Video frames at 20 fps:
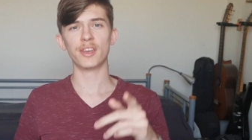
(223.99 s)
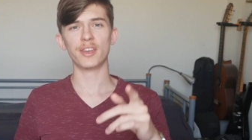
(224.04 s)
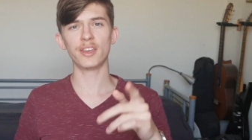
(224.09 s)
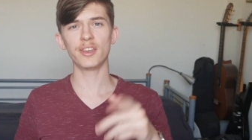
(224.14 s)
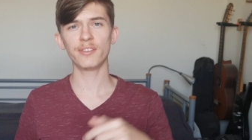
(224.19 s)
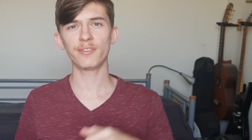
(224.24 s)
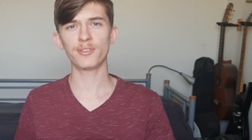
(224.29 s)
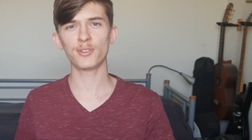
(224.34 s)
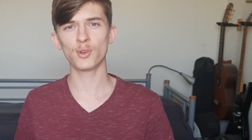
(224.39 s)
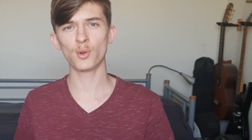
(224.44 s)

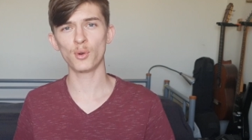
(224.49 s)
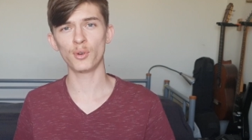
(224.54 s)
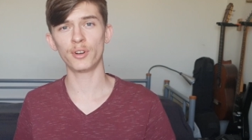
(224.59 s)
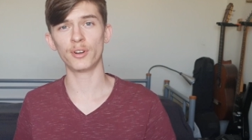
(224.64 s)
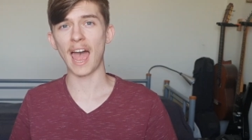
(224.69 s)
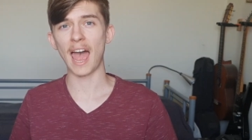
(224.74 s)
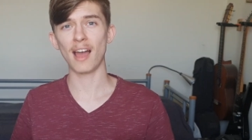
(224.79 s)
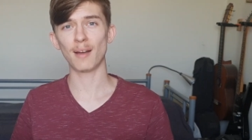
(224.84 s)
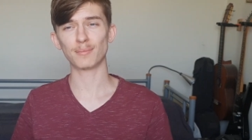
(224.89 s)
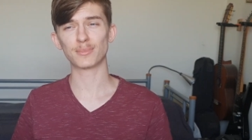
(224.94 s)
if you
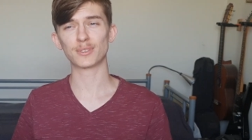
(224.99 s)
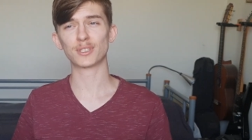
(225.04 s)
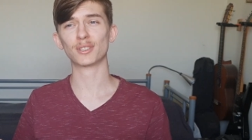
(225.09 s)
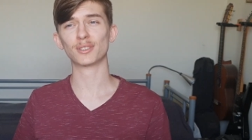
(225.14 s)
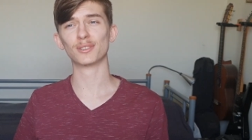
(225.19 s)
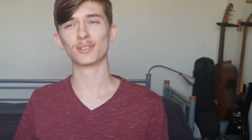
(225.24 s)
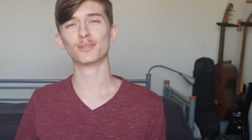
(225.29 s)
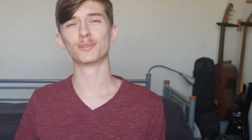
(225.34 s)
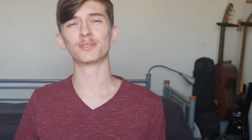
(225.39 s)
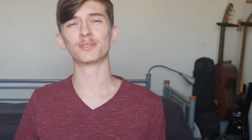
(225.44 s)
are
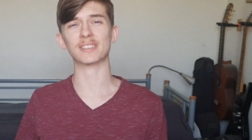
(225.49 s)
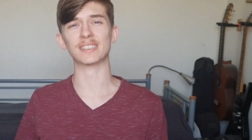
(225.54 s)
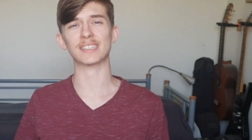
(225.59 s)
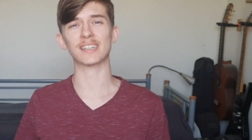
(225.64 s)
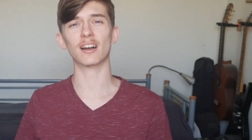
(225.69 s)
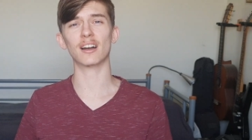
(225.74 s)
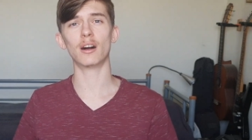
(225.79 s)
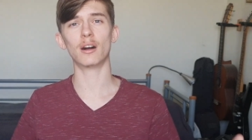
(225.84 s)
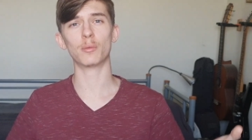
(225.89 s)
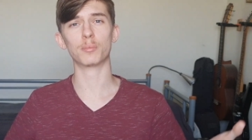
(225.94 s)

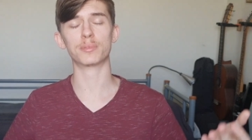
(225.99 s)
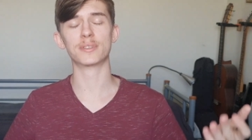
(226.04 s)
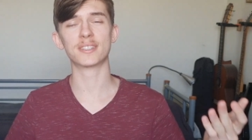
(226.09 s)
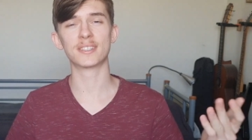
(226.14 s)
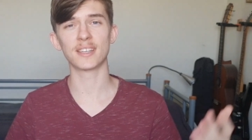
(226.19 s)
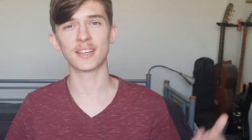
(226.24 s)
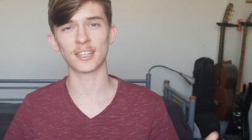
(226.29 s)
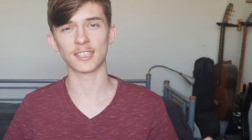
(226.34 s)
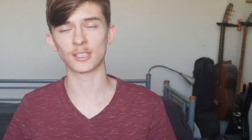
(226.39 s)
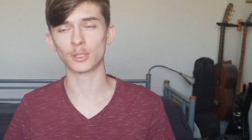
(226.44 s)
absolutely
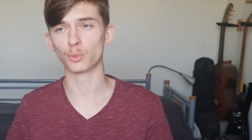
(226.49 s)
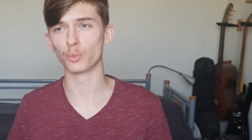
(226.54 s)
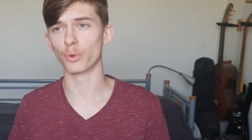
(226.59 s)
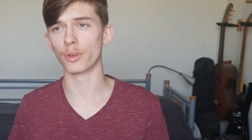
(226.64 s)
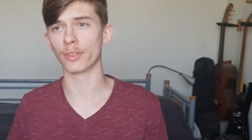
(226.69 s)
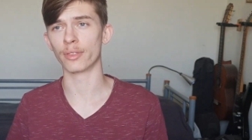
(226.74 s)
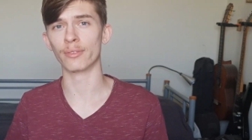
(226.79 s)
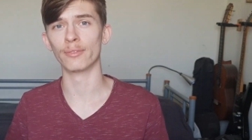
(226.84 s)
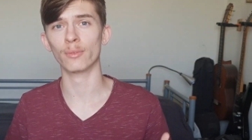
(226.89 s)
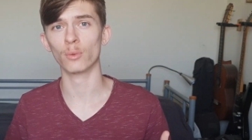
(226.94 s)
obsessed
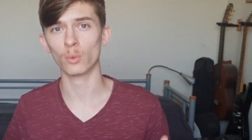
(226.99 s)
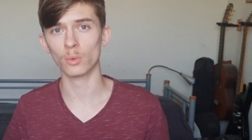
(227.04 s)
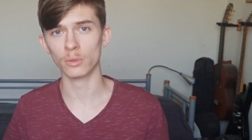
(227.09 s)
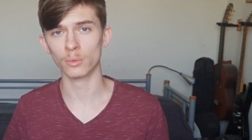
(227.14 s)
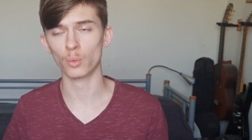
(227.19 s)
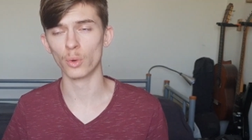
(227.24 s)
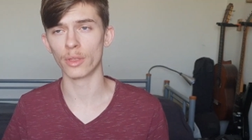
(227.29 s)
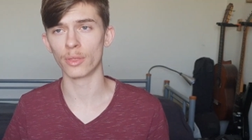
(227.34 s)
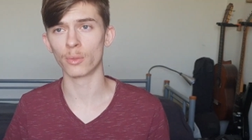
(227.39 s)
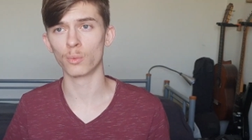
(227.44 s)
with
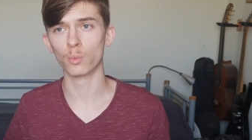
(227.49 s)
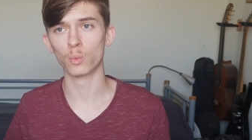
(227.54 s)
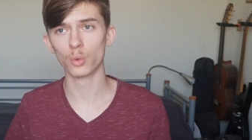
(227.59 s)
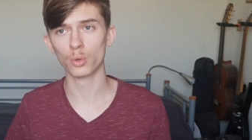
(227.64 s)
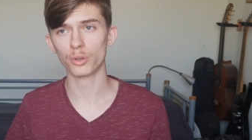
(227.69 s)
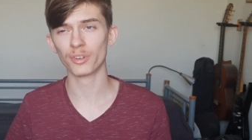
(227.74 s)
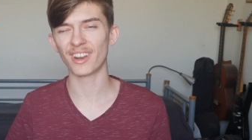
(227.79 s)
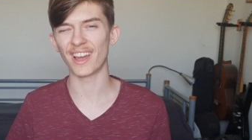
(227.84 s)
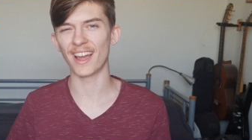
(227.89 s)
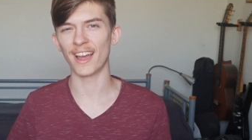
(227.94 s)
with
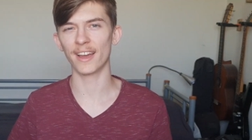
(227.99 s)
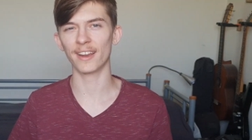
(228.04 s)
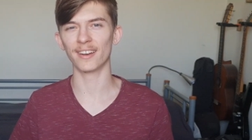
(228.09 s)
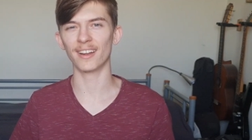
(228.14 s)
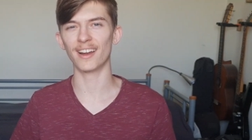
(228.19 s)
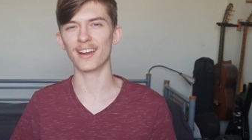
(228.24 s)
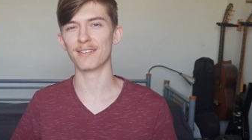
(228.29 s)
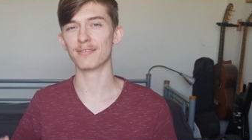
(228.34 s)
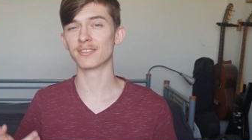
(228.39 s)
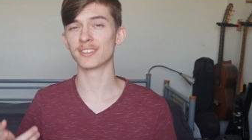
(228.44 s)
wood and
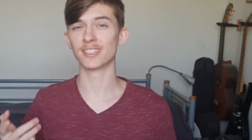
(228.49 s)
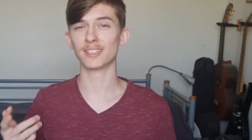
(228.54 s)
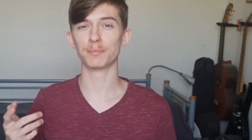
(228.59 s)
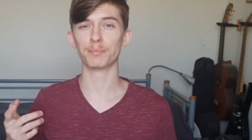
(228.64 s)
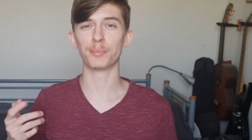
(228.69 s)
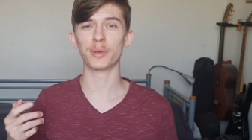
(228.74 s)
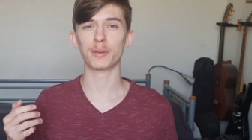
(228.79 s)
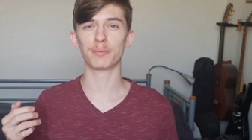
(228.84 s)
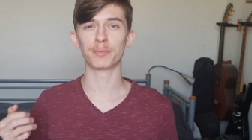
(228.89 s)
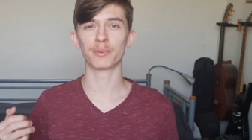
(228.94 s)
I've seen
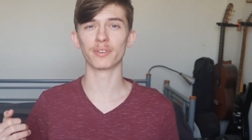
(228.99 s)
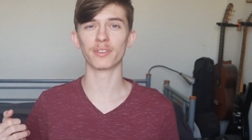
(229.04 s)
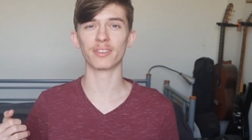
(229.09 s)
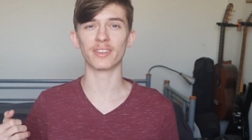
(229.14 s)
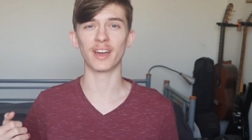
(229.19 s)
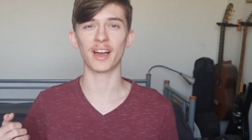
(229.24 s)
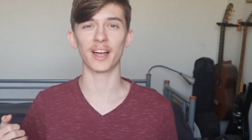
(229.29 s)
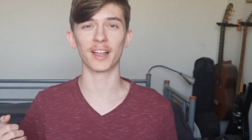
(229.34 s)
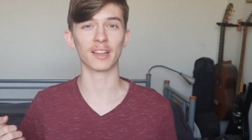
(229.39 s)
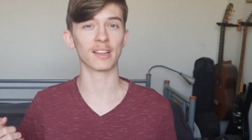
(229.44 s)
people
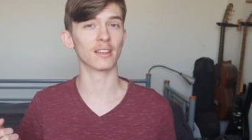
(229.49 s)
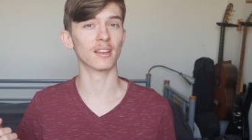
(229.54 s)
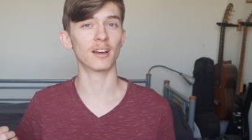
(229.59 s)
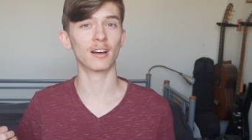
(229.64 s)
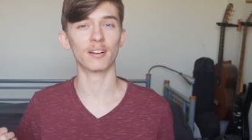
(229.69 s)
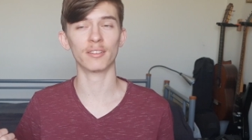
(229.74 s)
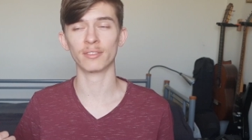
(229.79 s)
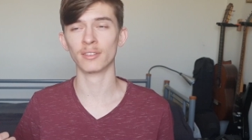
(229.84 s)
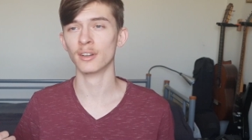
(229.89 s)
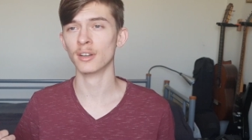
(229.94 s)
that
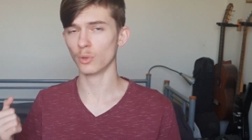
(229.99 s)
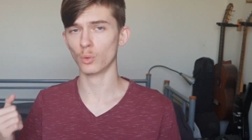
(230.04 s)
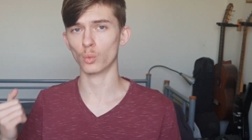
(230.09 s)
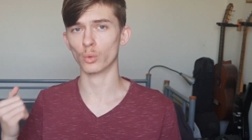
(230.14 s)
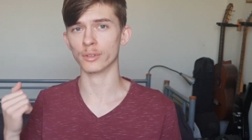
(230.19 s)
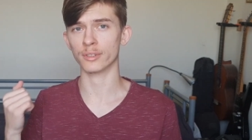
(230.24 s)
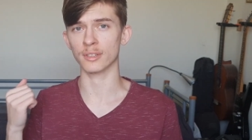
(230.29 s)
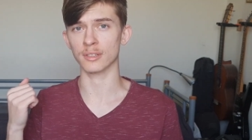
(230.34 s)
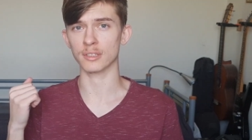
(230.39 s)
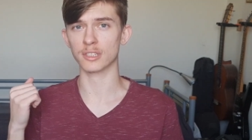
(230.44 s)
love
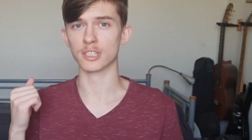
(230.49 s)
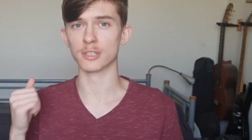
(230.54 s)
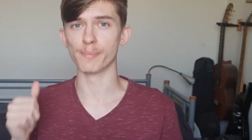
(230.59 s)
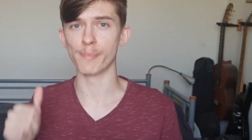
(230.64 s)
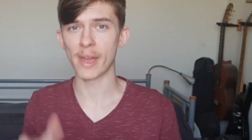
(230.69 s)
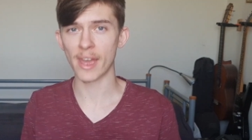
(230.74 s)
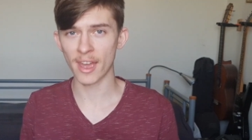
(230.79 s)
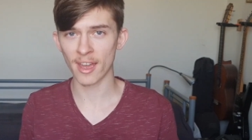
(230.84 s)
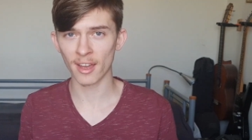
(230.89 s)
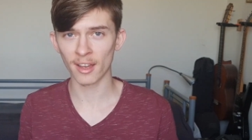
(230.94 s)
wooden
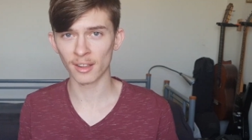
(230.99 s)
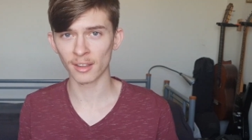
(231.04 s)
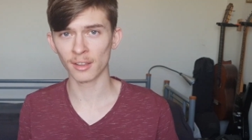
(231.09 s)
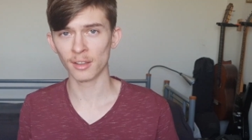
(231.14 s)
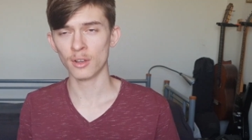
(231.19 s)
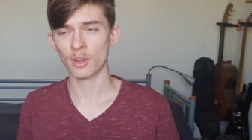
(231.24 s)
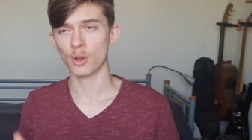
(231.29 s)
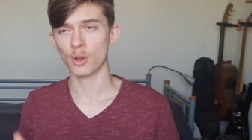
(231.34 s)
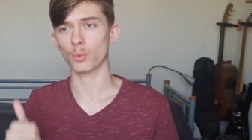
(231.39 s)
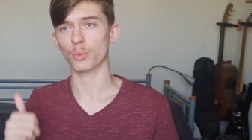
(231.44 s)

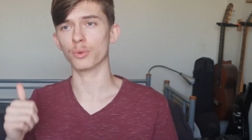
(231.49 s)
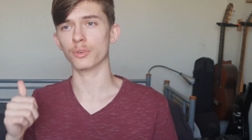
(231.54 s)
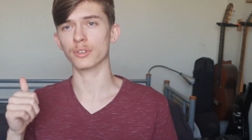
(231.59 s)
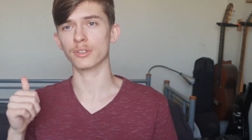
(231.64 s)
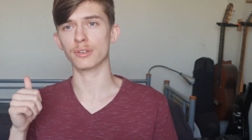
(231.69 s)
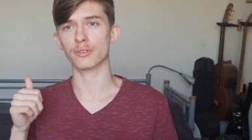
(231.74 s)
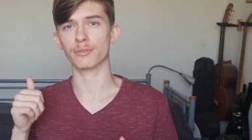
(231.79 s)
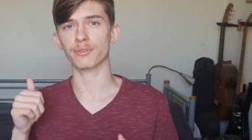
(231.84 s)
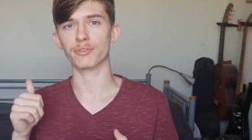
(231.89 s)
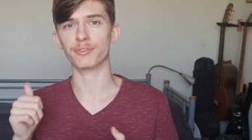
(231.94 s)
smell,
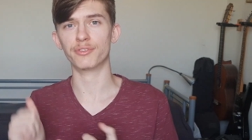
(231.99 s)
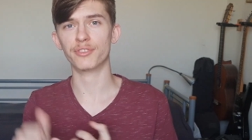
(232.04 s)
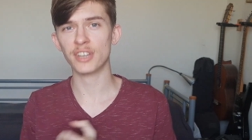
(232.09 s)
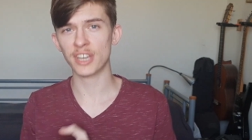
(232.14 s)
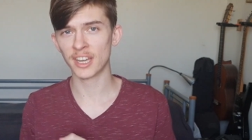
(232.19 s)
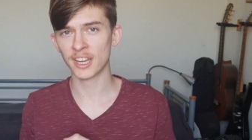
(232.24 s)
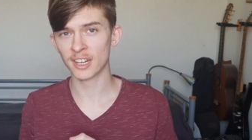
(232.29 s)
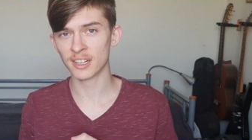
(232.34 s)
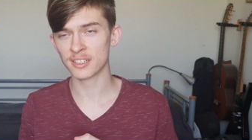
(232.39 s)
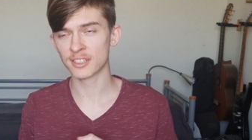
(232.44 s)
wooden
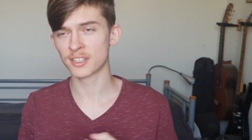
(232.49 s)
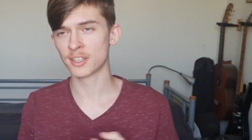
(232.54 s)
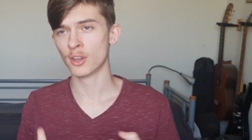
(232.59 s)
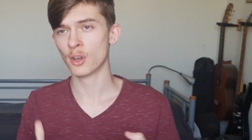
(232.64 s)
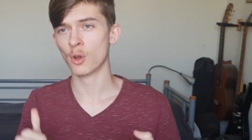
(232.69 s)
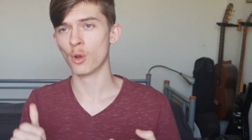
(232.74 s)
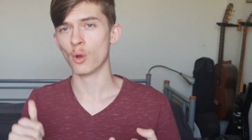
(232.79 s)
feels,